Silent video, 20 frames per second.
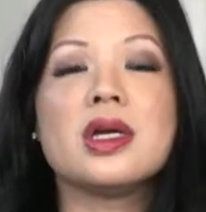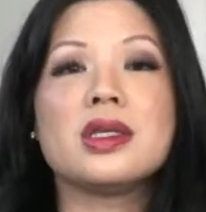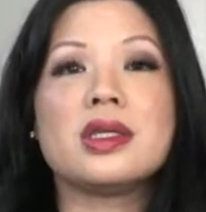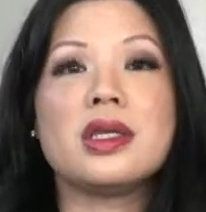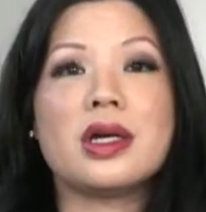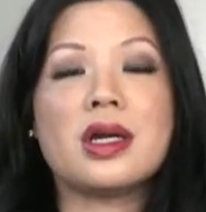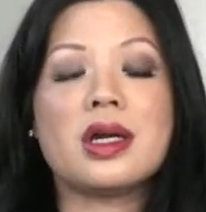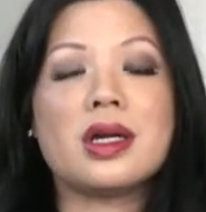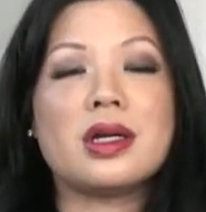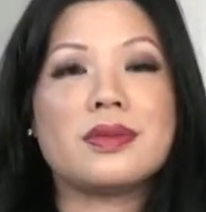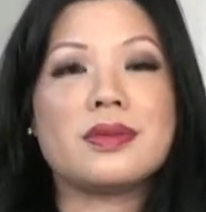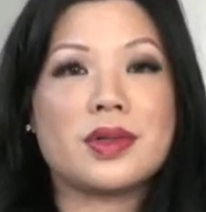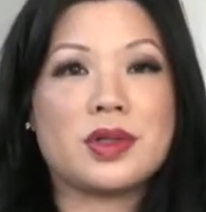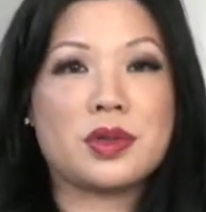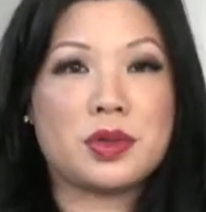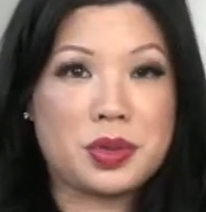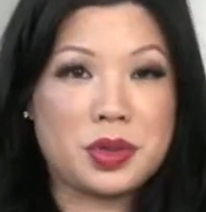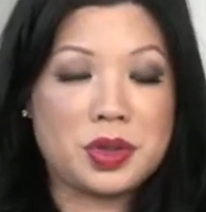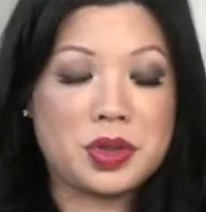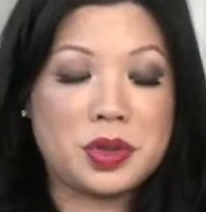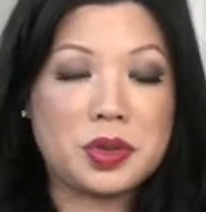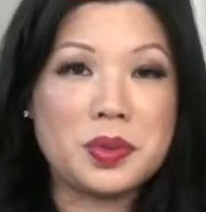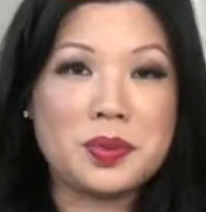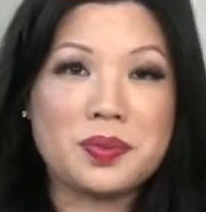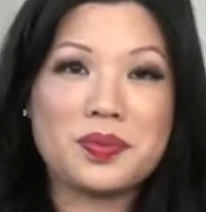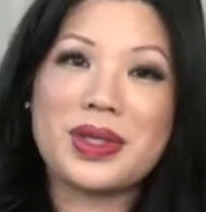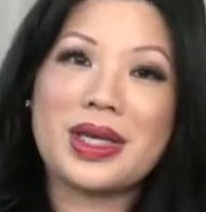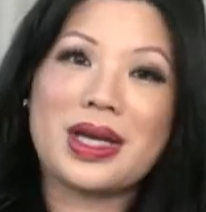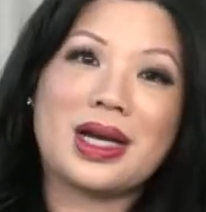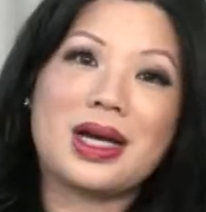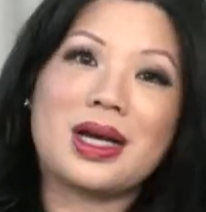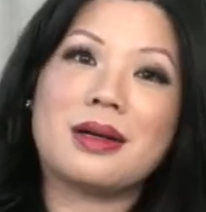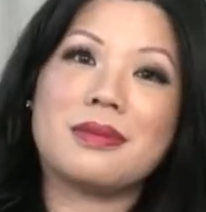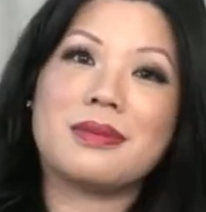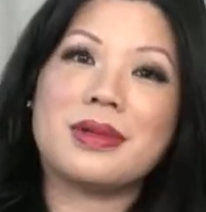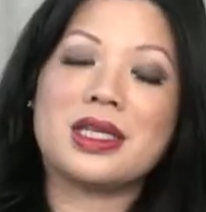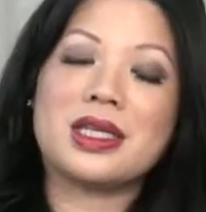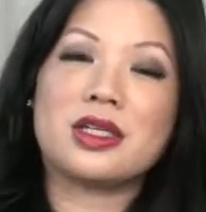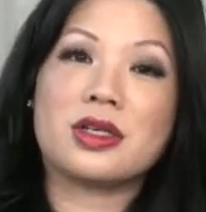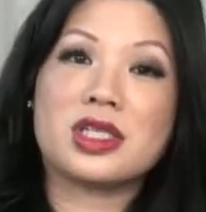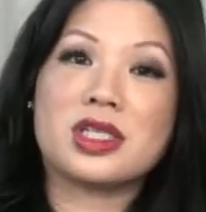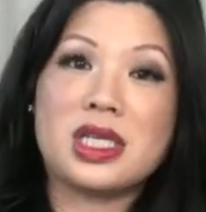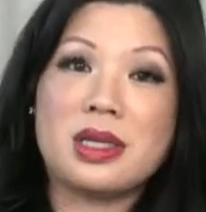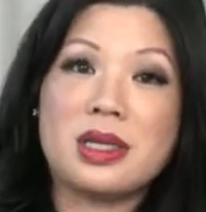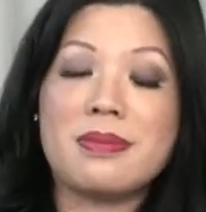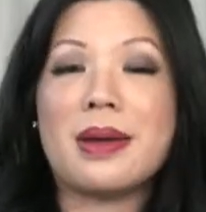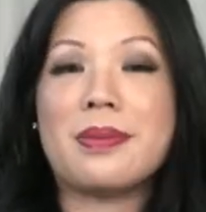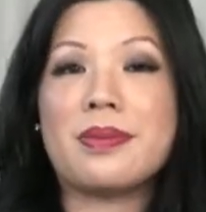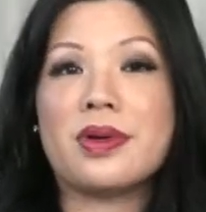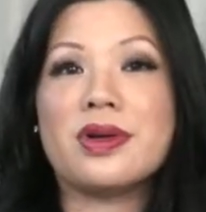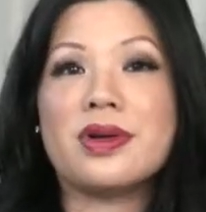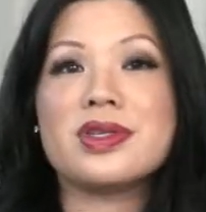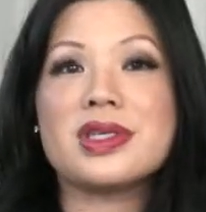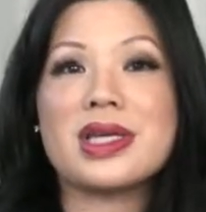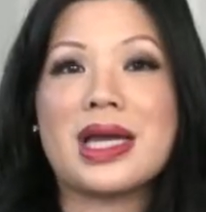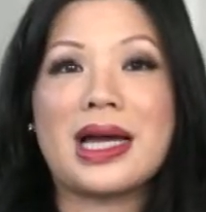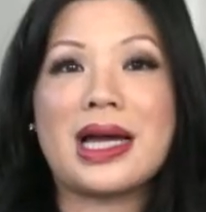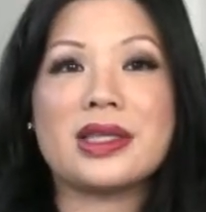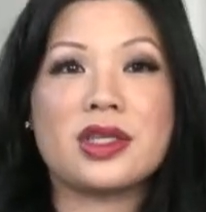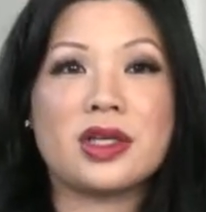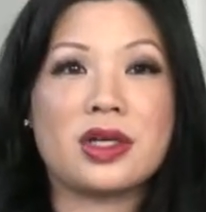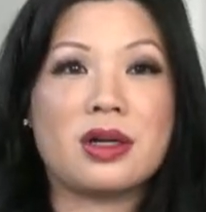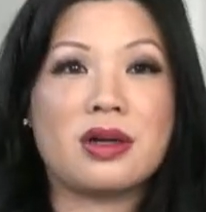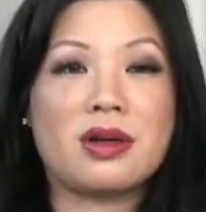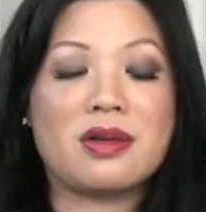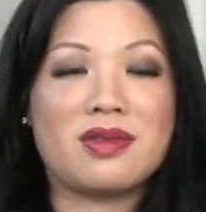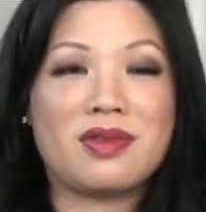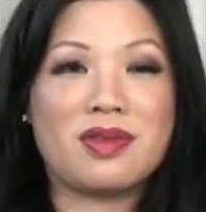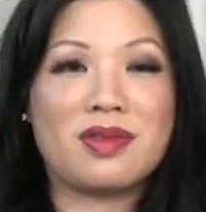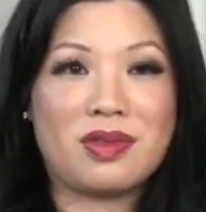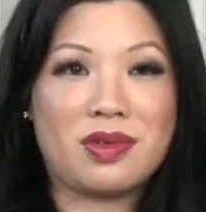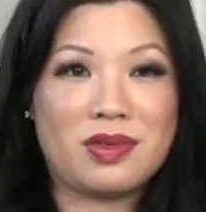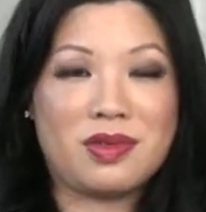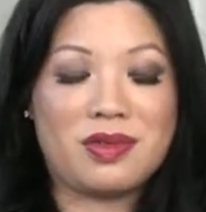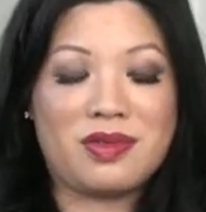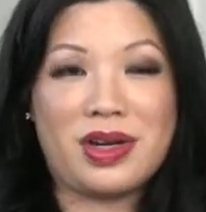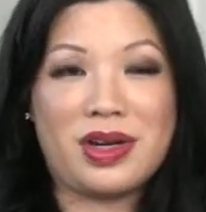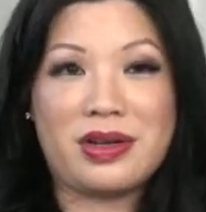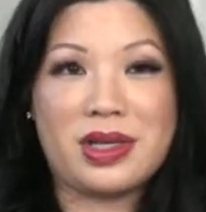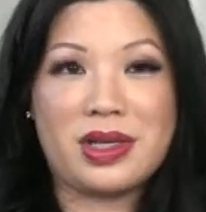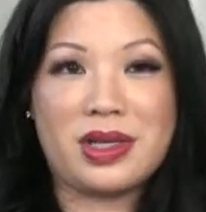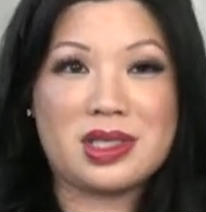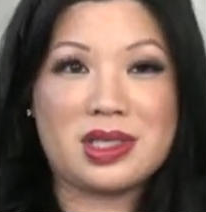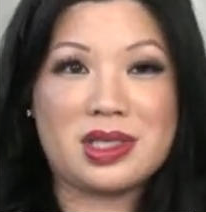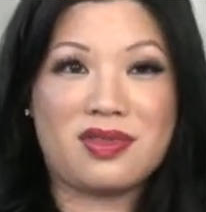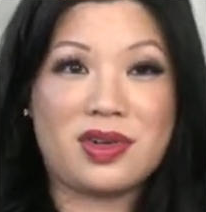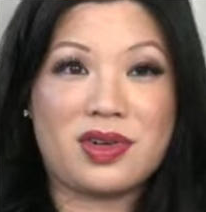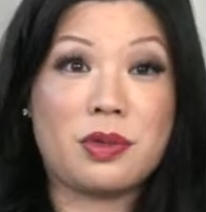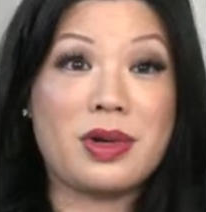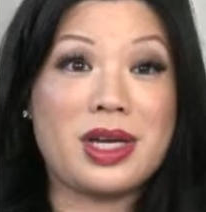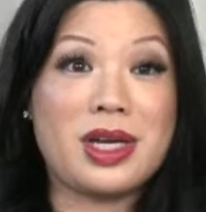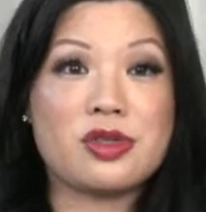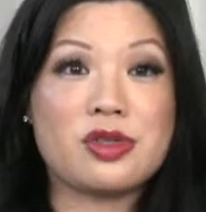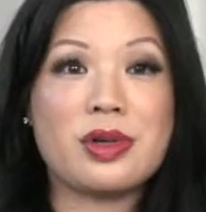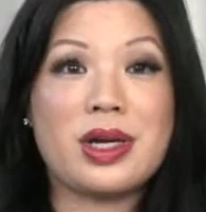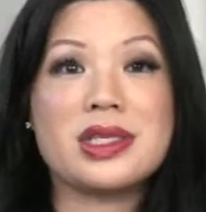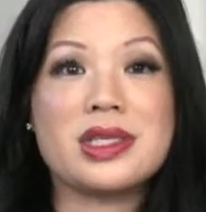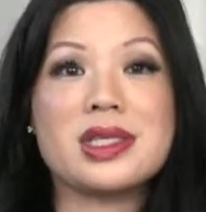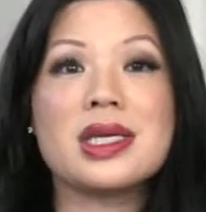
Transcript: their crew and their team members at their various different restaurants.